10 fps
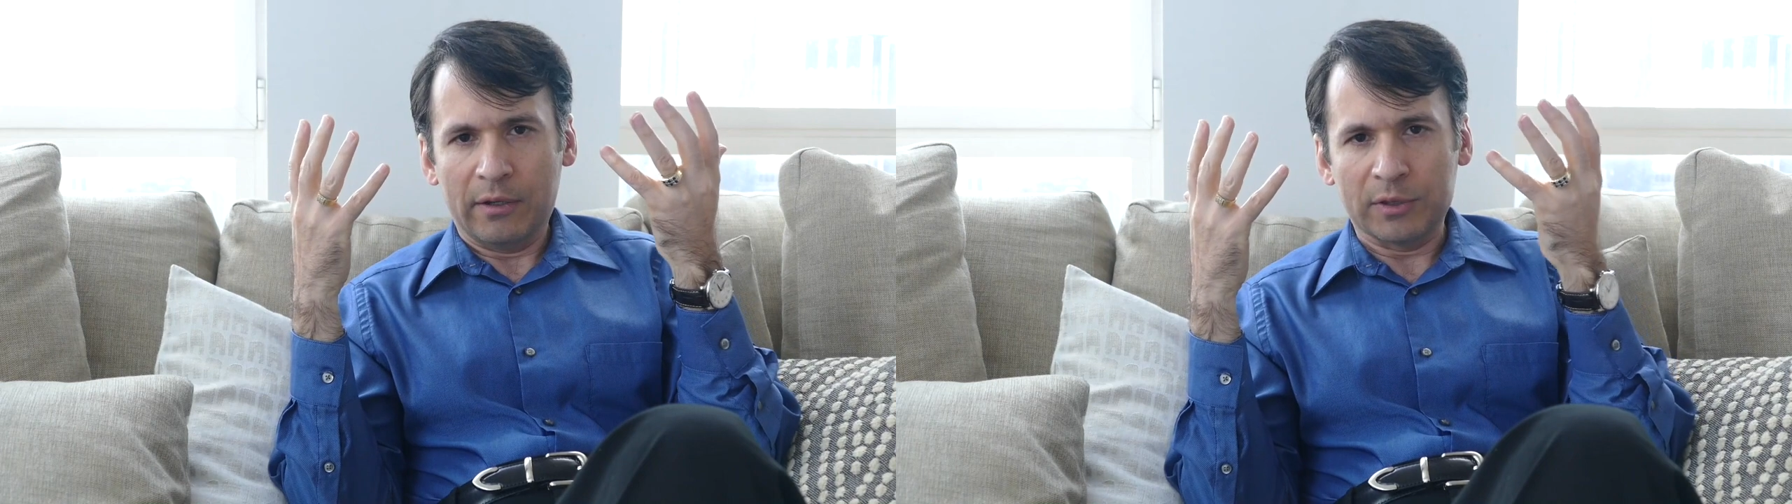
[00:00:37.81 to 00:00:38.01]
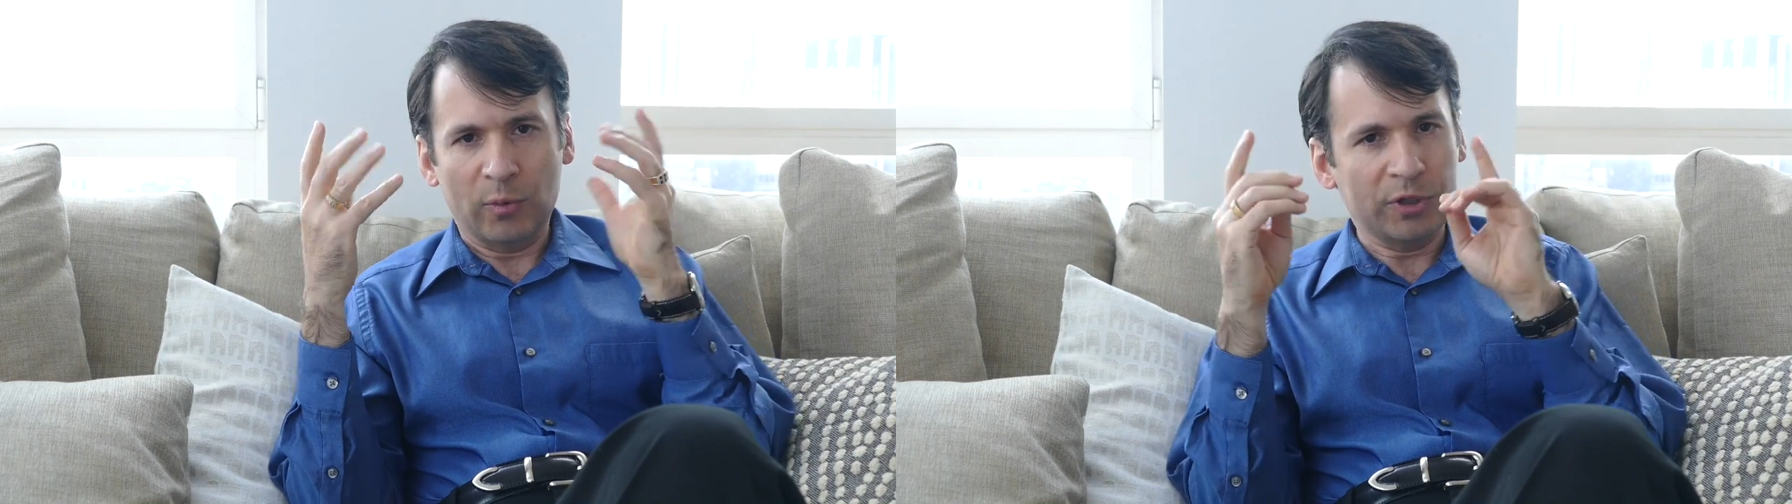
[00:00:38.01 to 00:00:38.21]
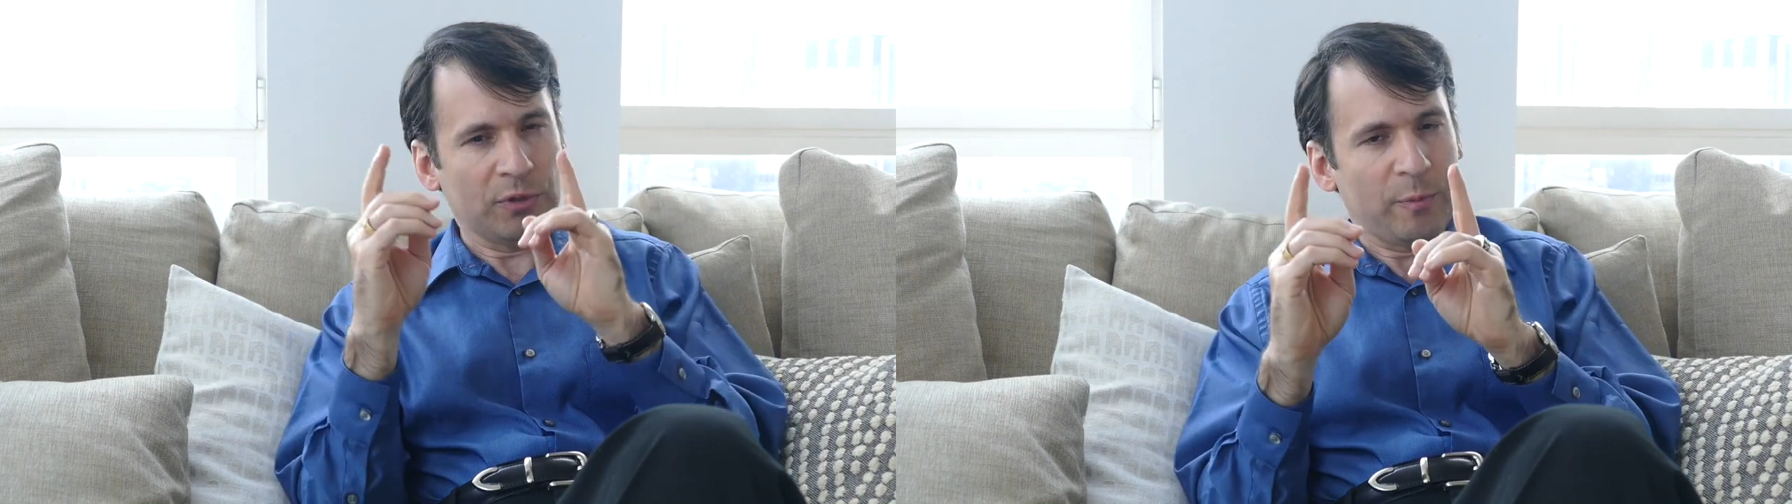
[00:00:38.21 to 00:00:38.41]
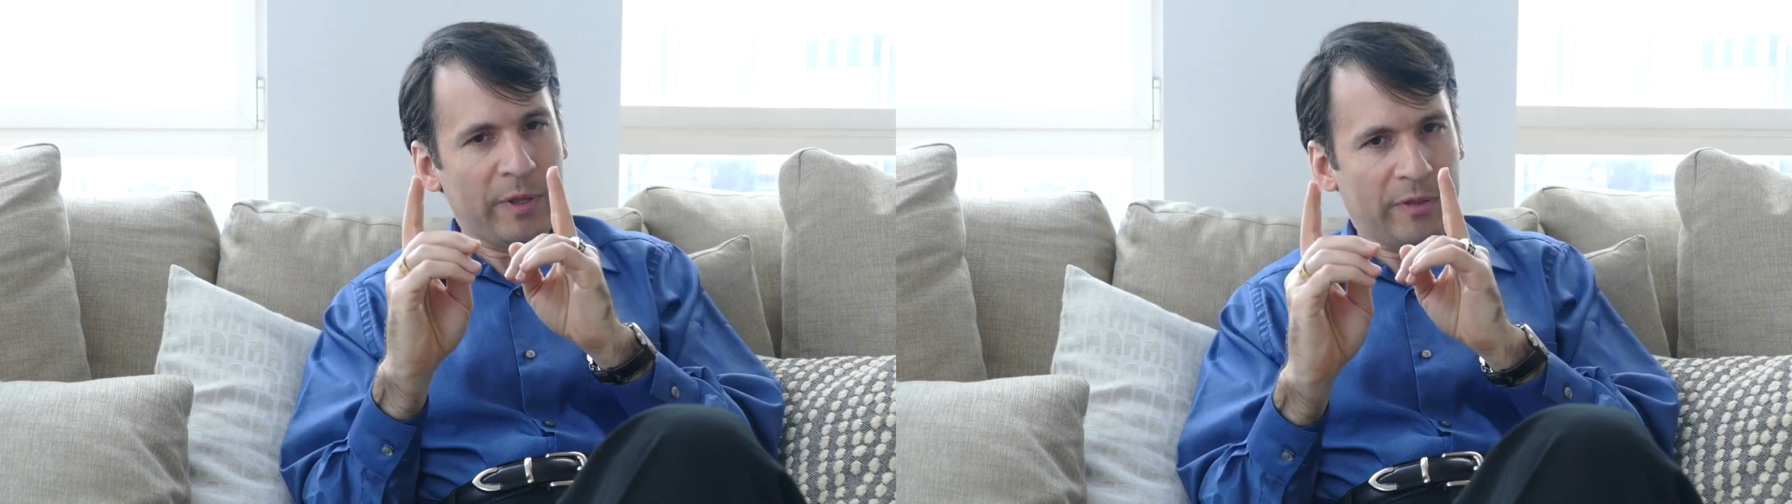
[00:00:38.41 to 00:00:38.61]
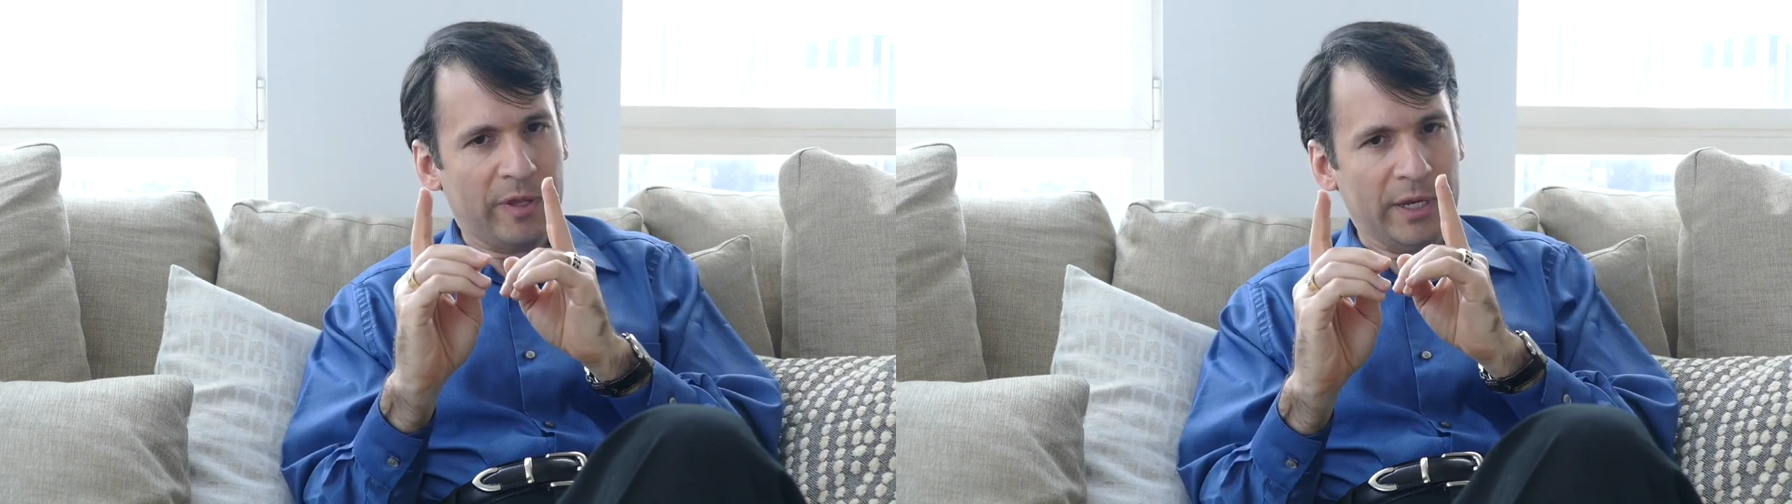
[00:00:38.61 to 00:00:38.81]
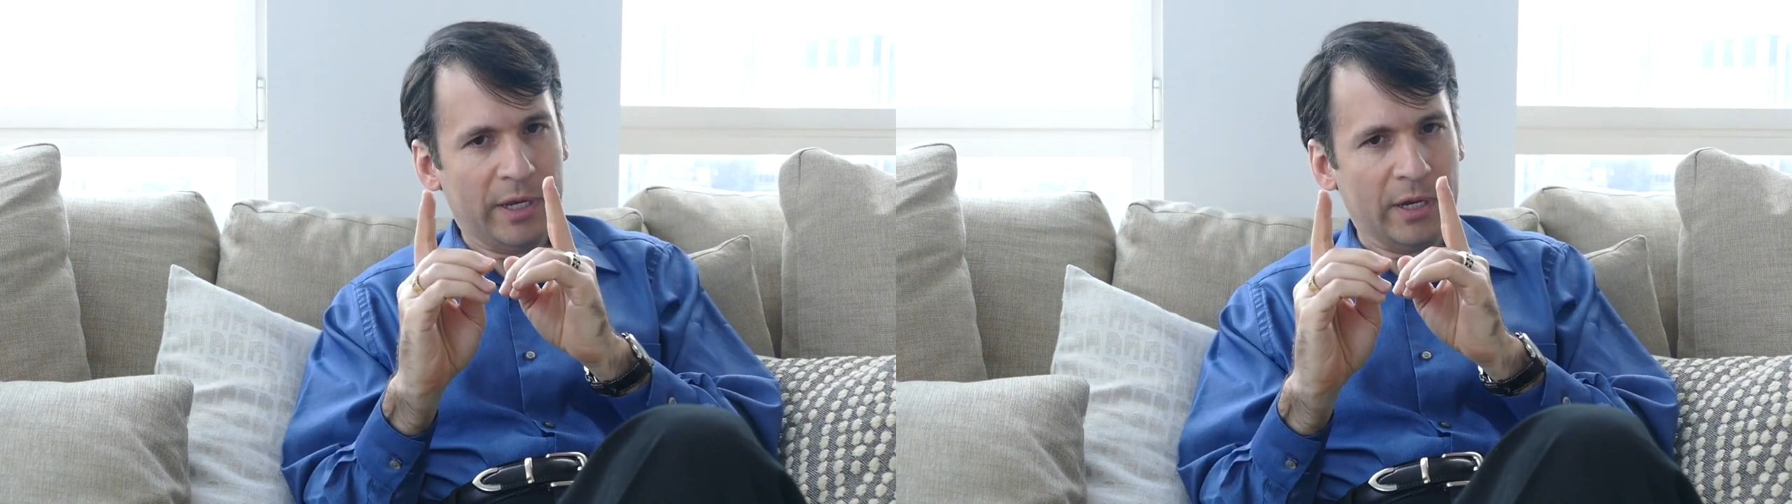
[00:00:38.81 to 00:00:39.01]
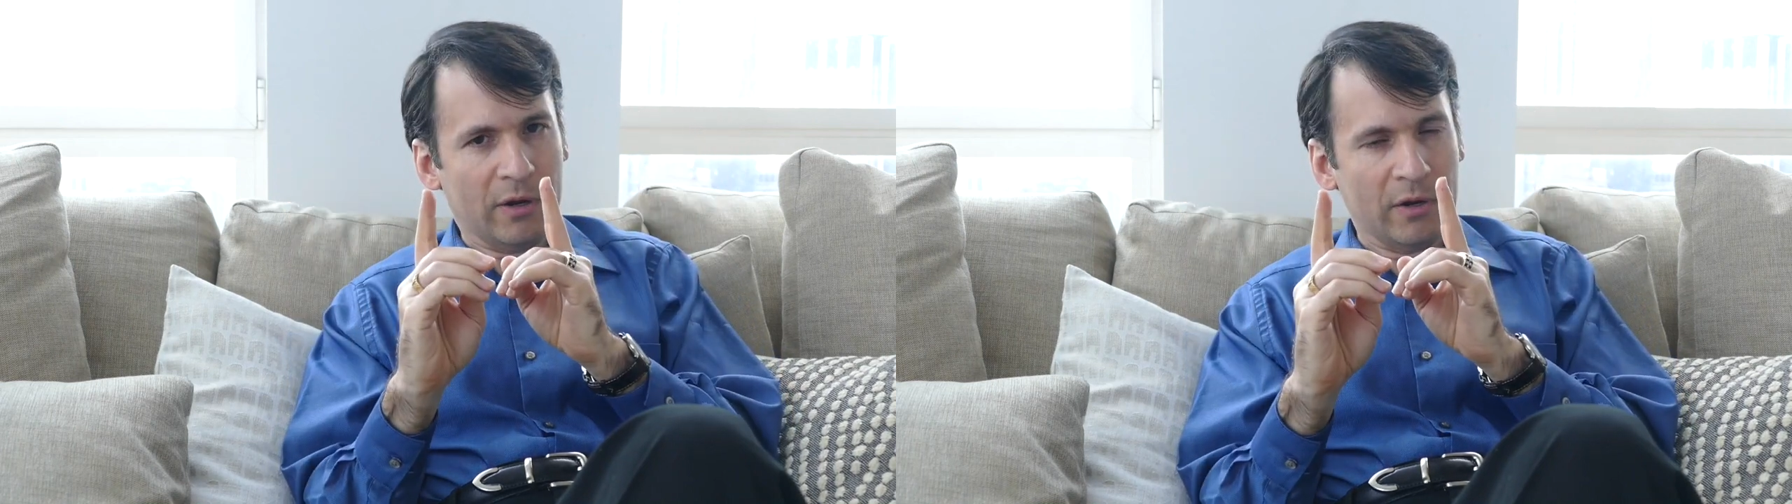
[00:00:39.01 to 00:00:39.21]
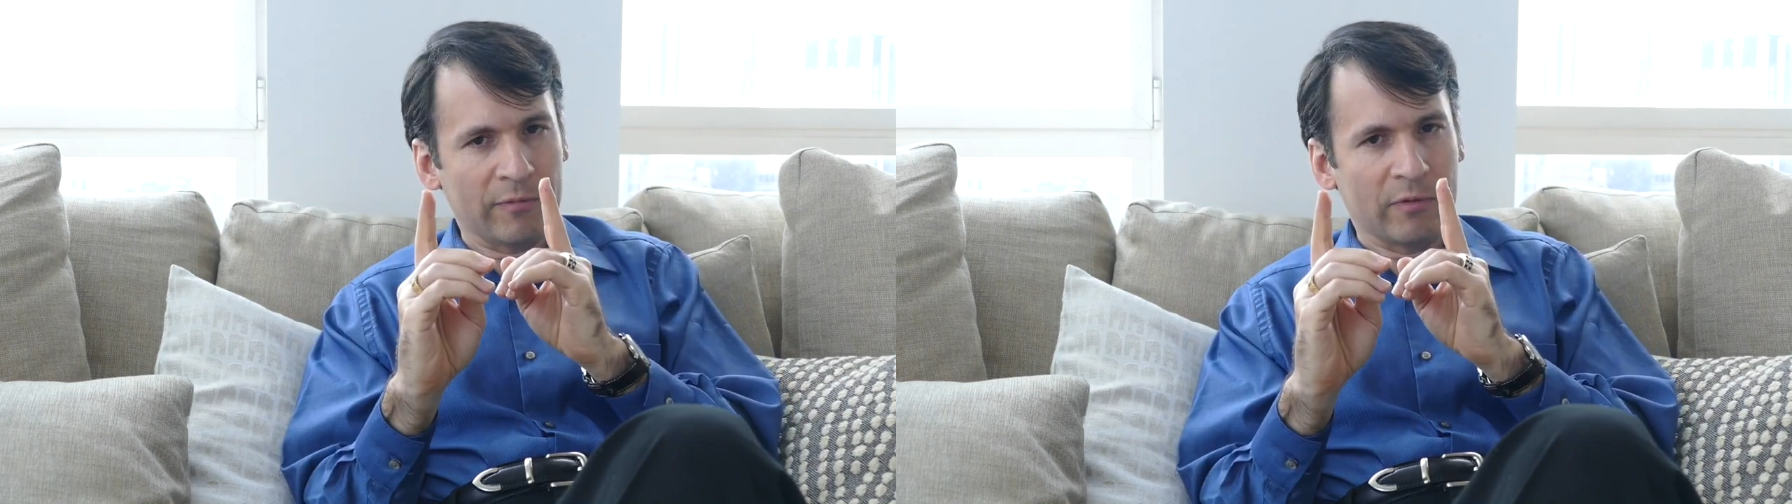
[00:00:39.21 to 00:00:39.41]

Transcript: So we should be thinking of